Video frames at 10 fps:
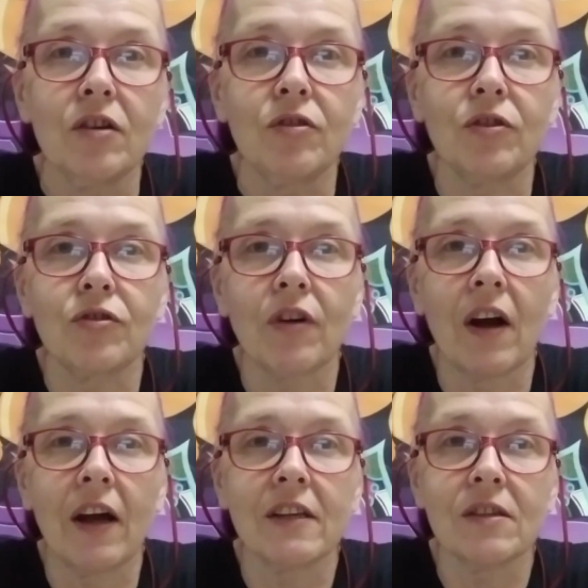to
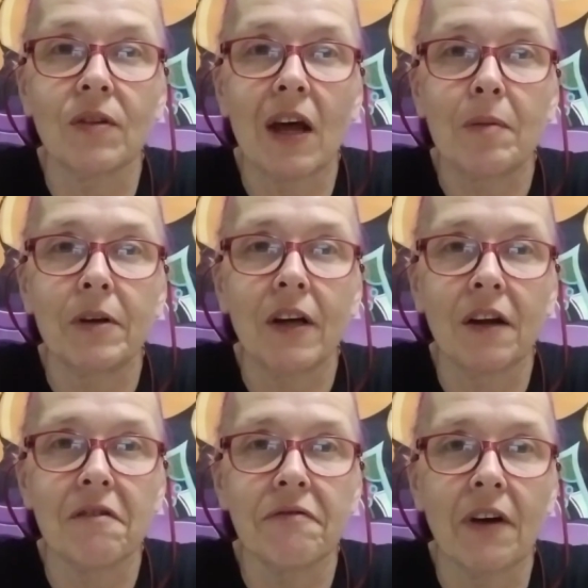try, so that'll be
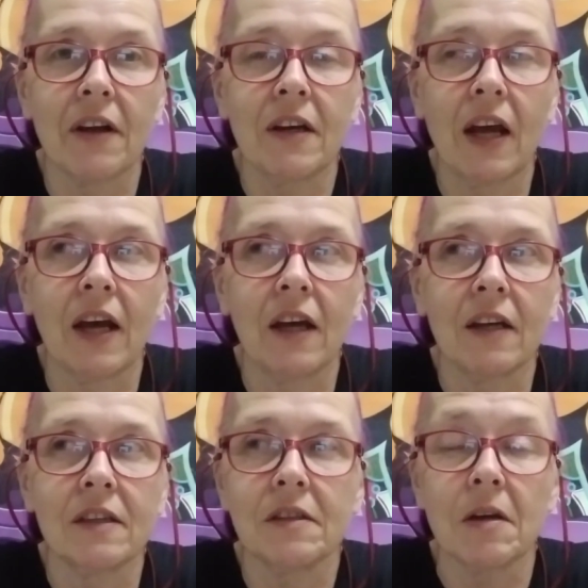kind of fun,
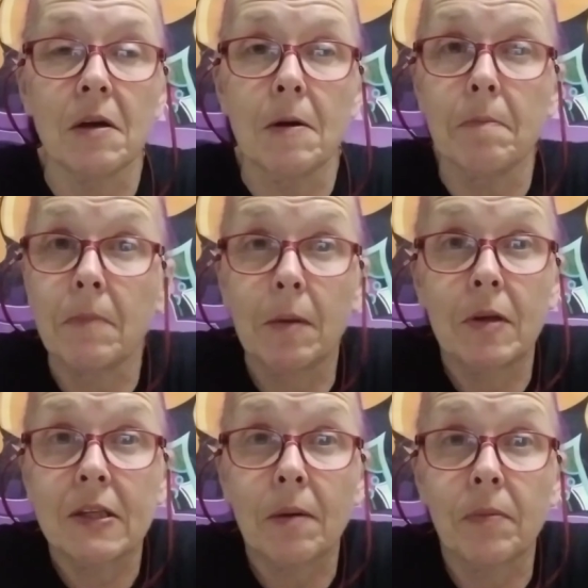and maybe
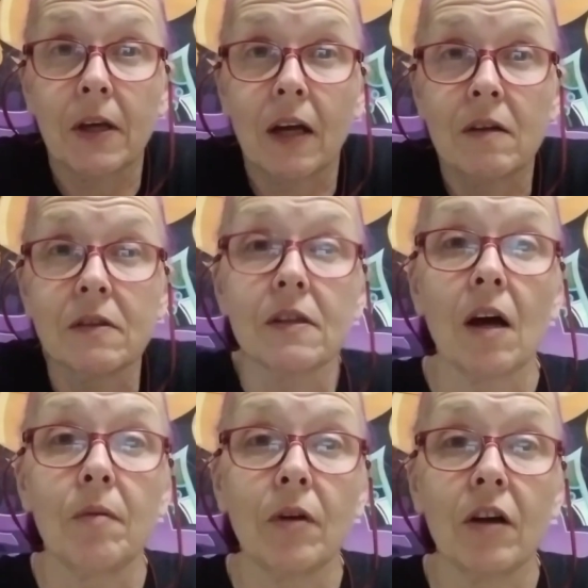something else,
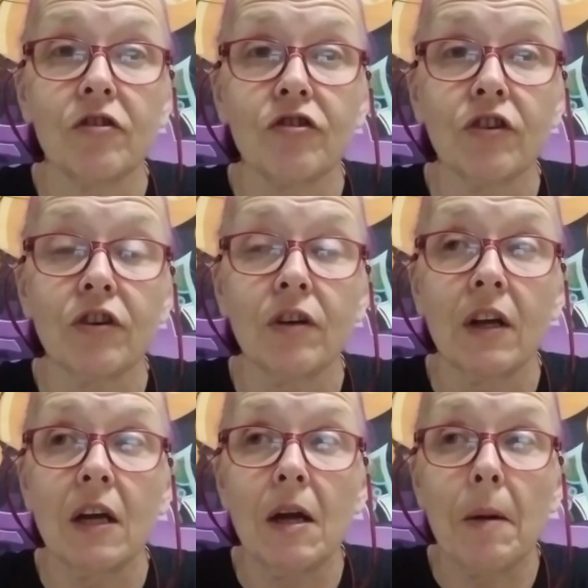I'm not sure.
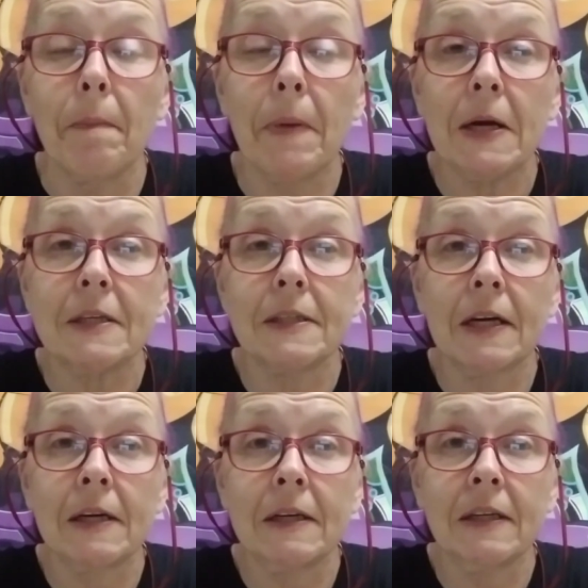But
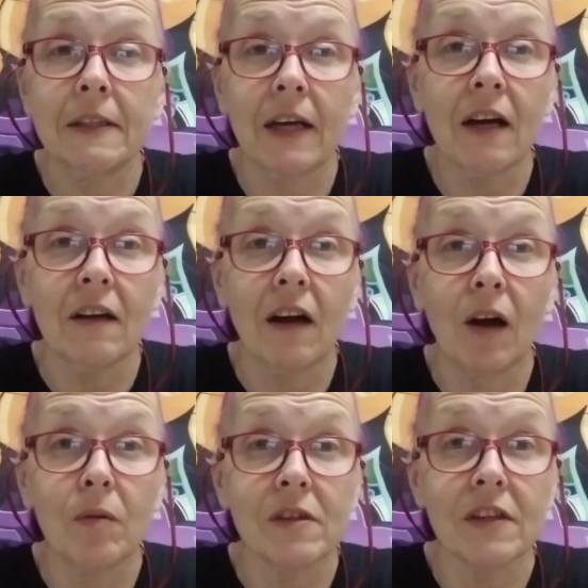yeah, I
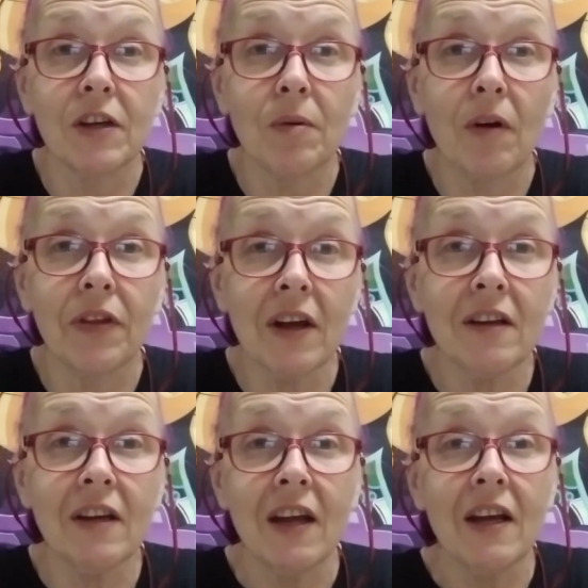will see you all then.
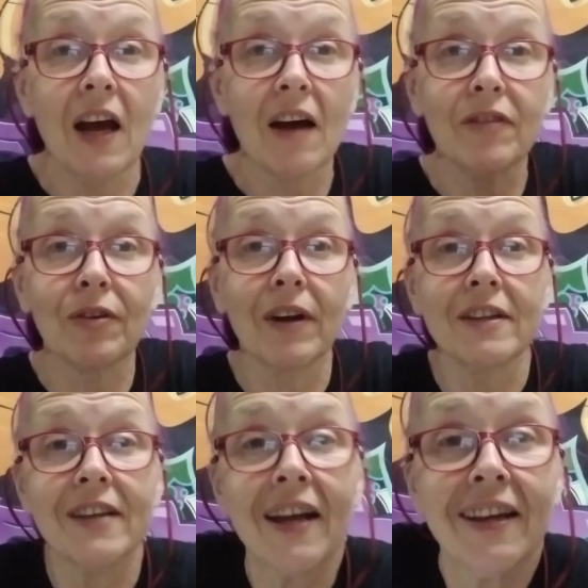Have a
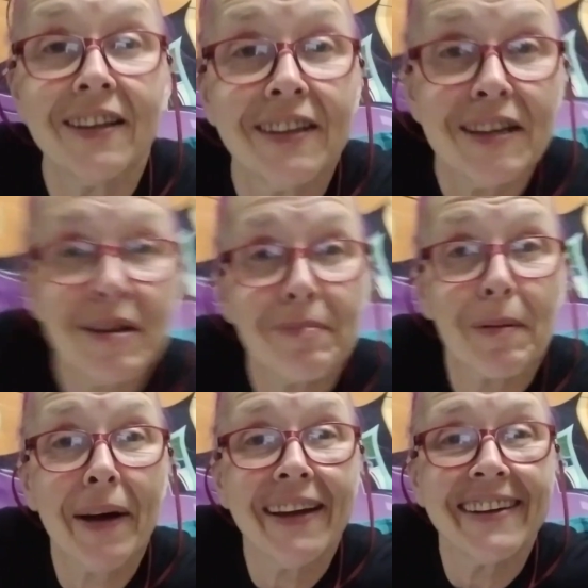great day. Bye
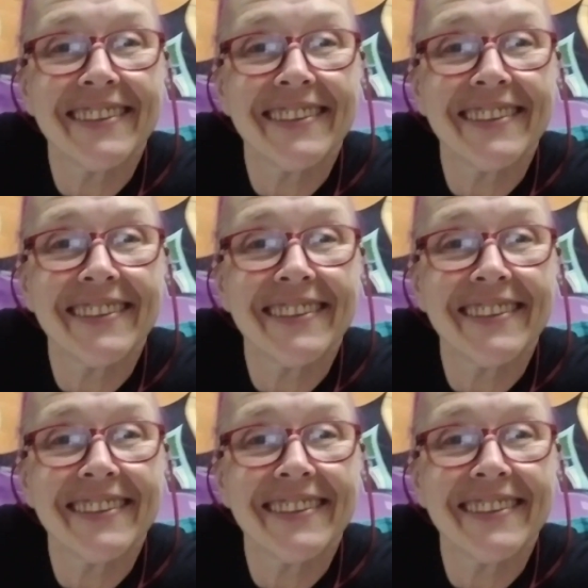bye.